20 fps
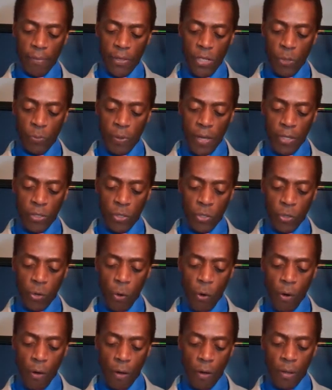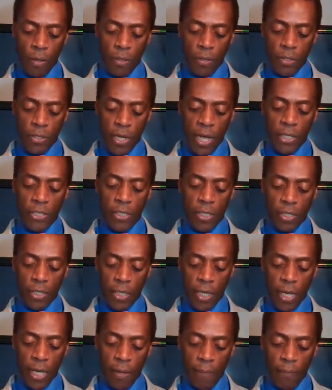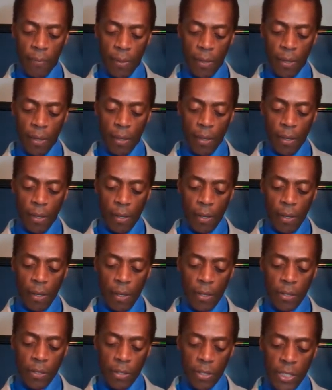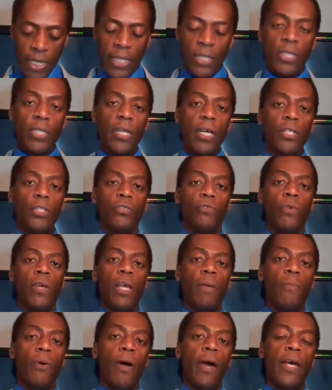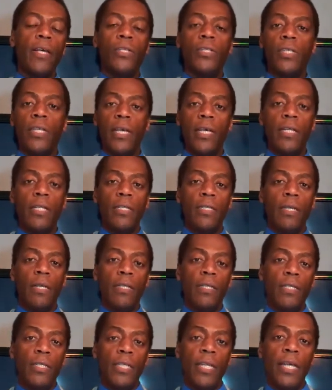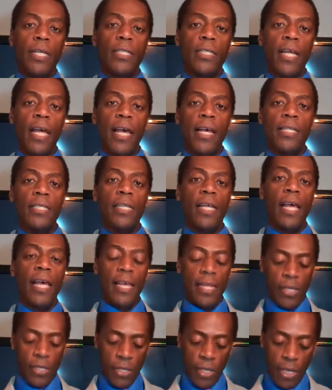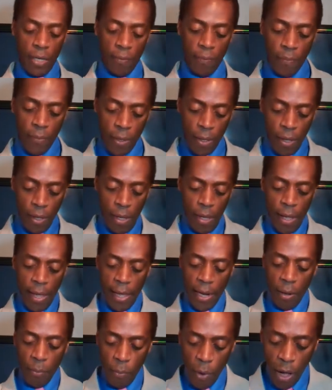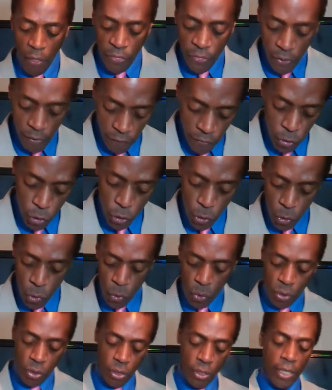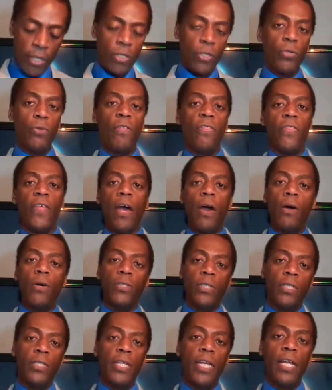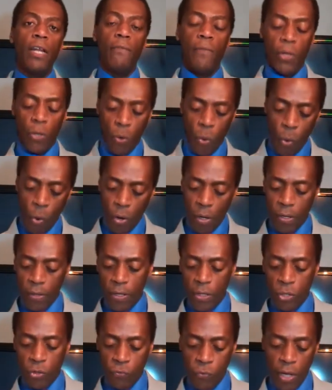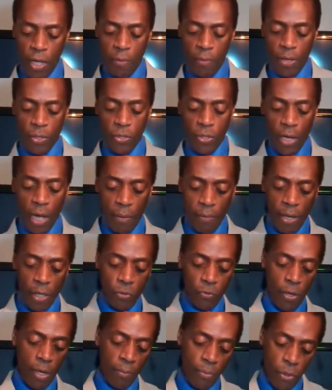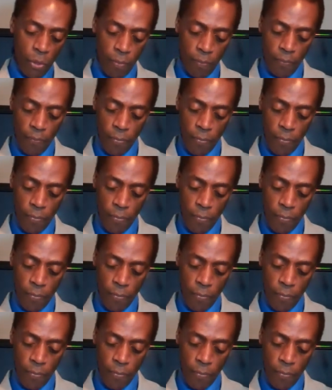This piece is called Section 10, 6 Sun Dream, or S10, 6SND. In the month of June 6, 2010, I recorded this dream inside my dream book.